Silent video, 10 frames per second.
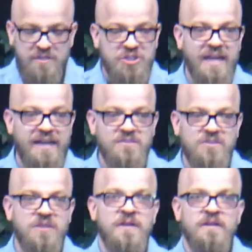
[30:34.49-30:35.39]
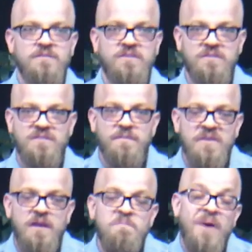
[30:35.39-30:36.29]
change
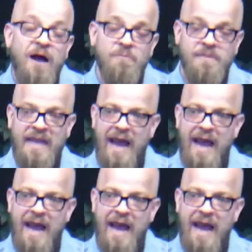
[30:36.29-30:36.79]
something about me?